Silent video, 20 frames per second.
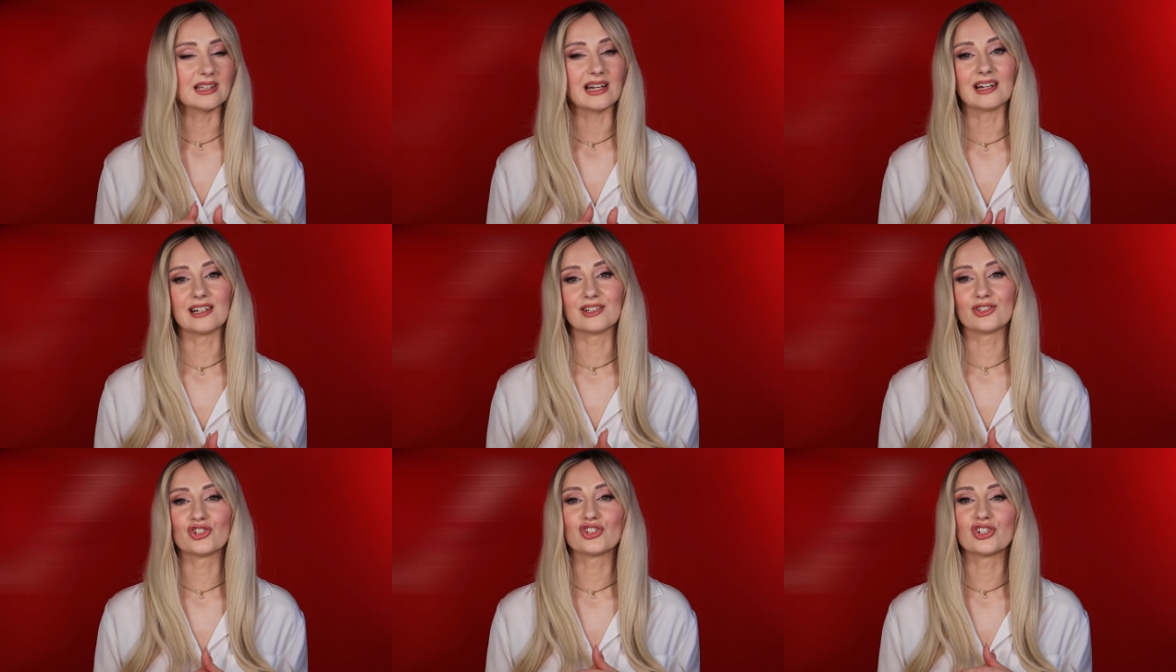
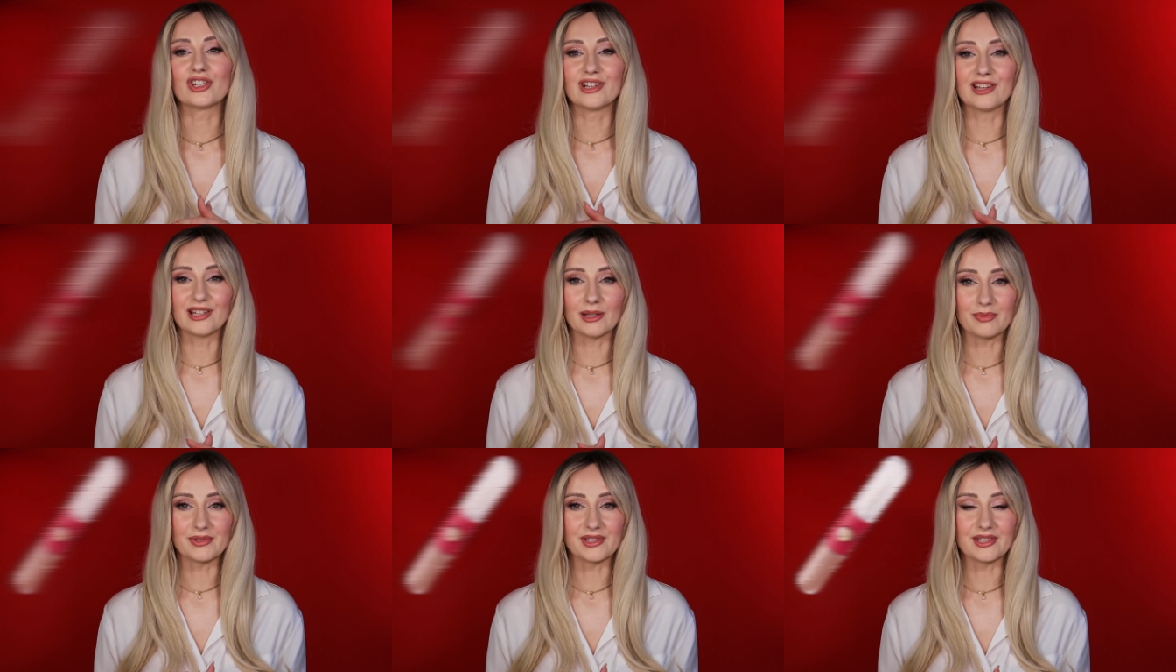Touch
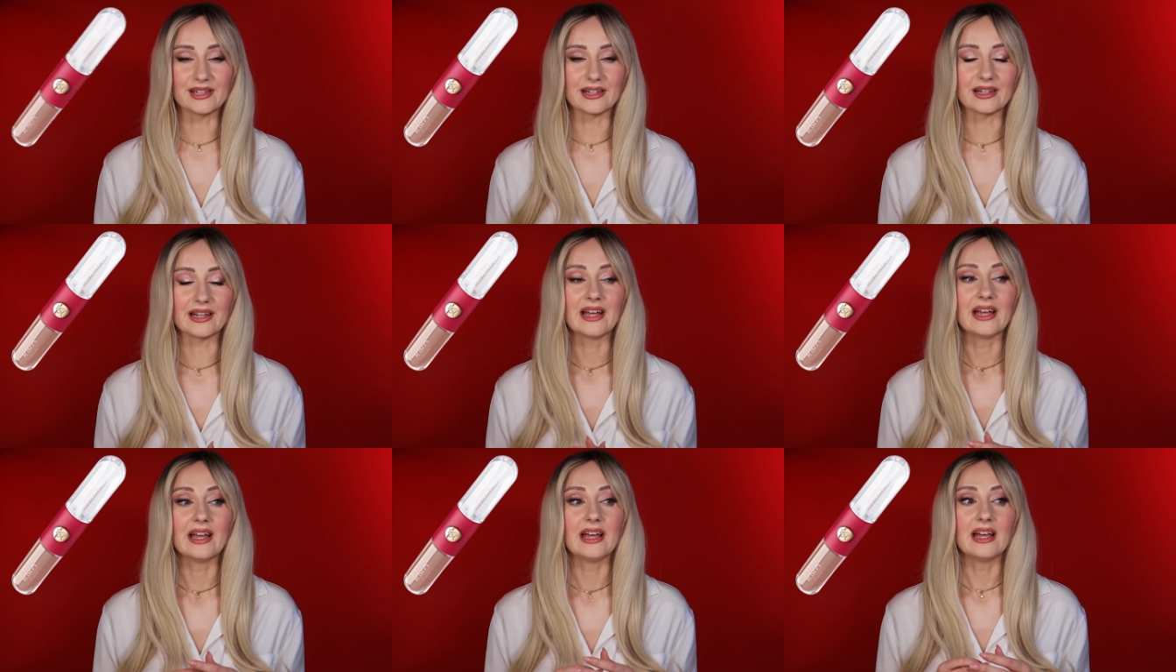
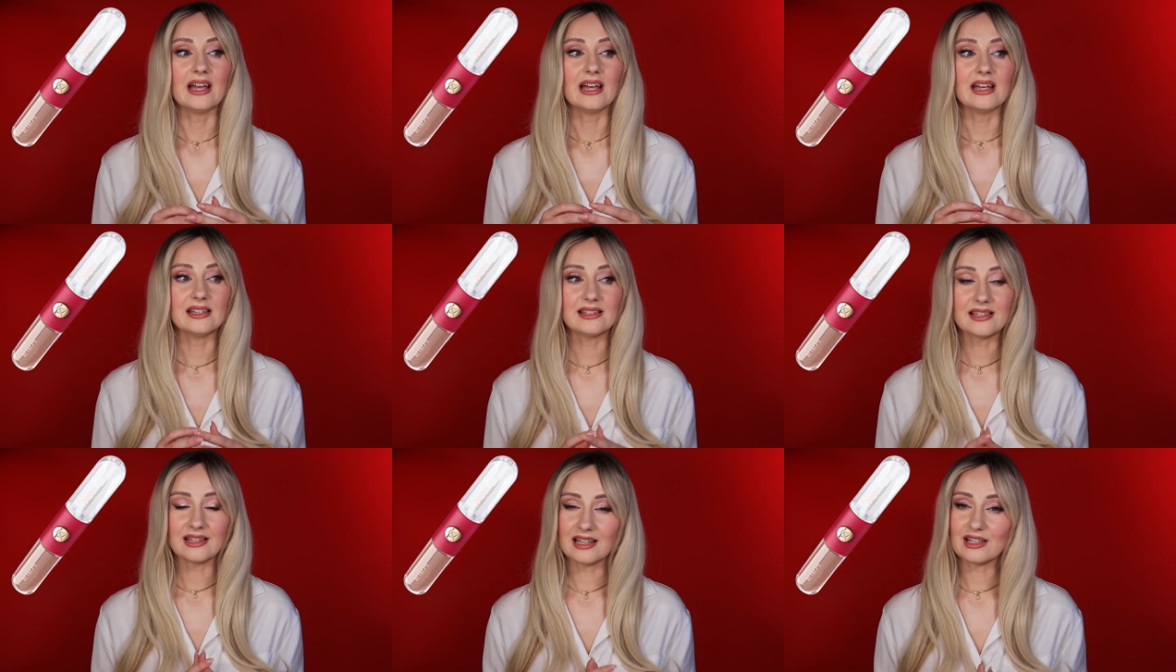Lipstick.
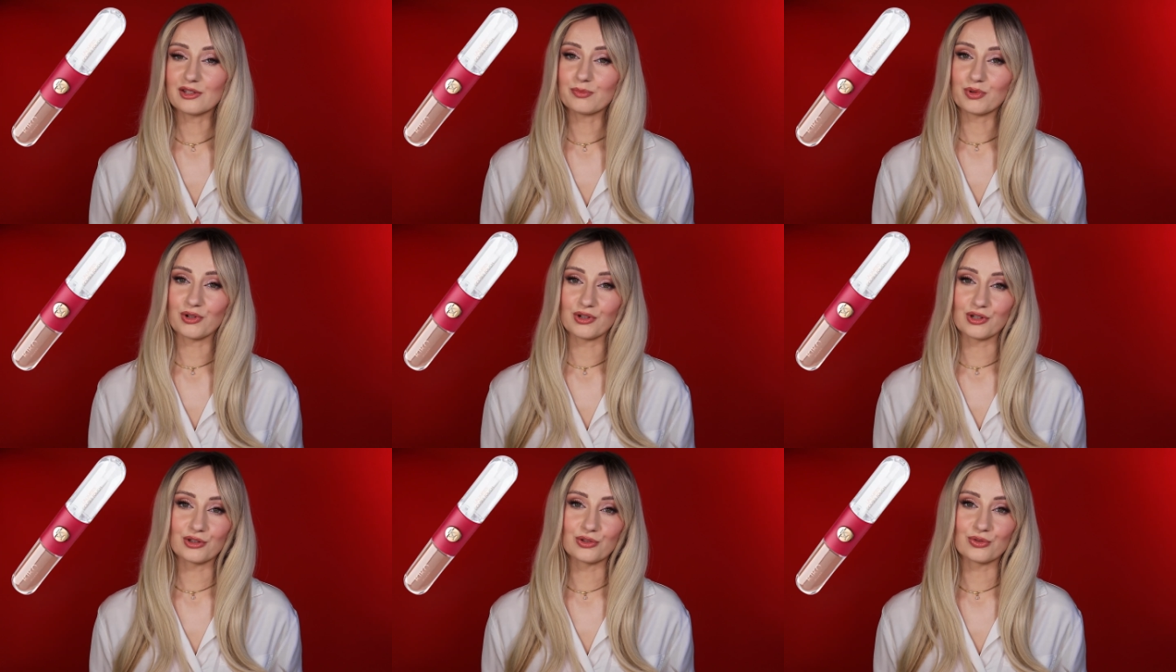It's a nice
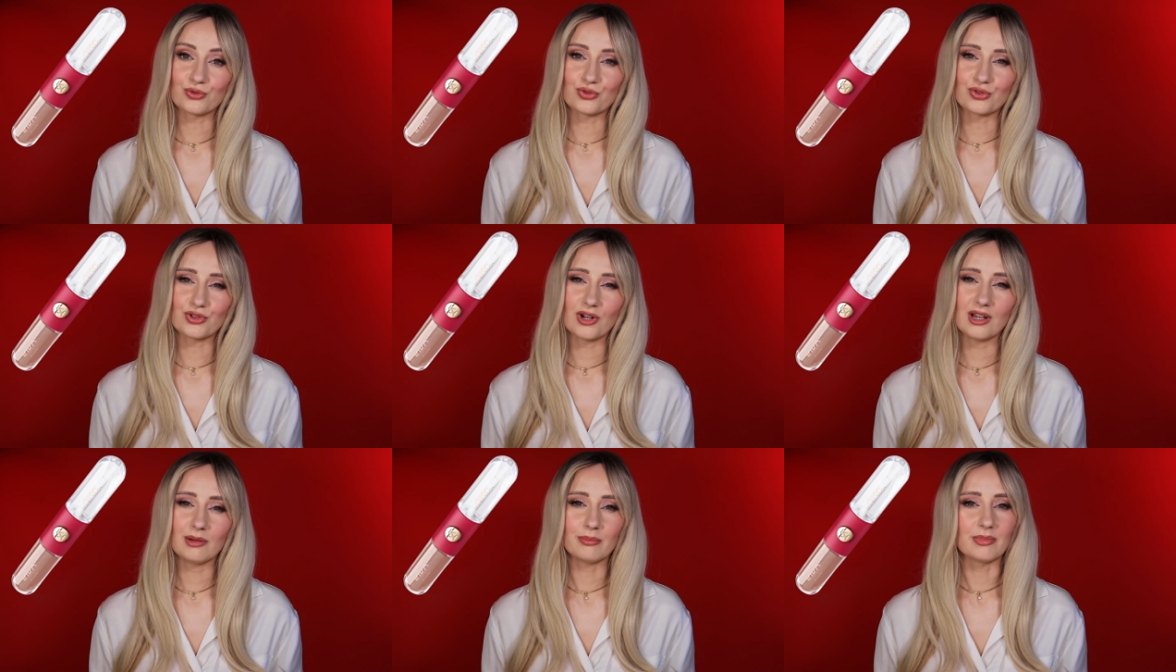product to
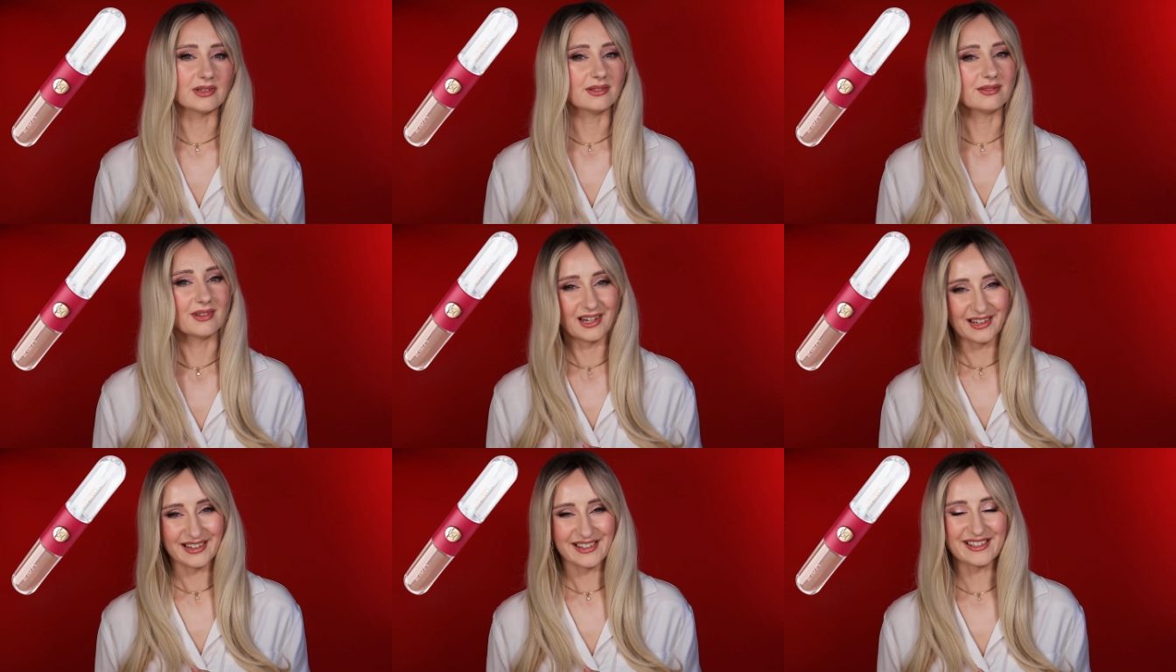try,
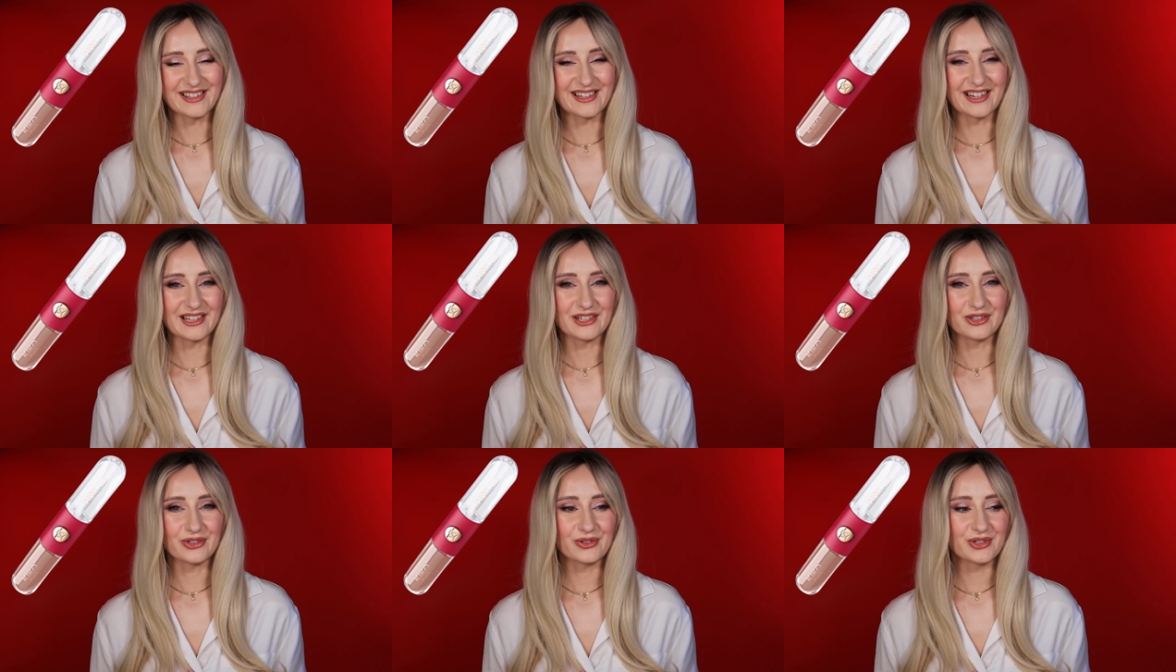but I
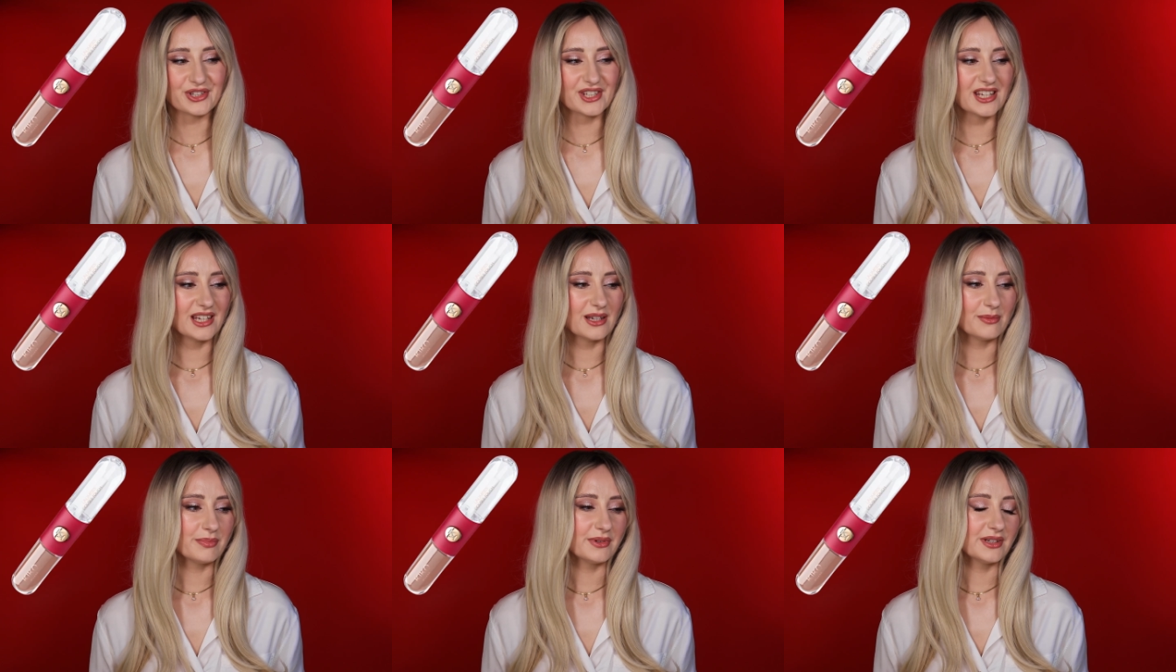decided to
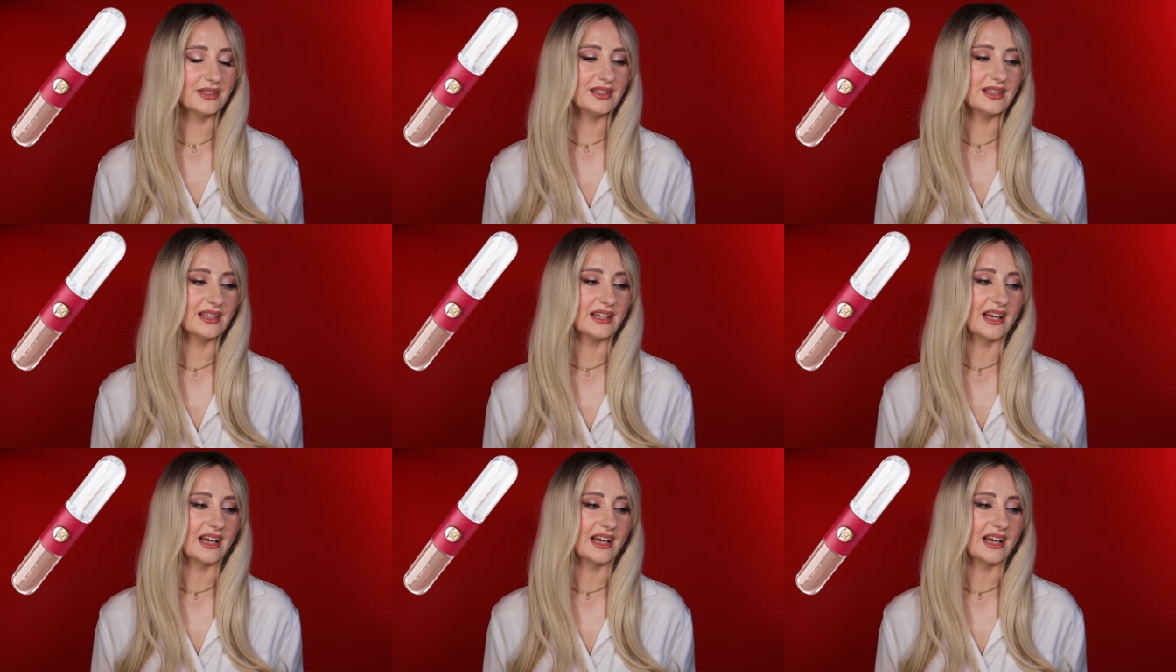skip it.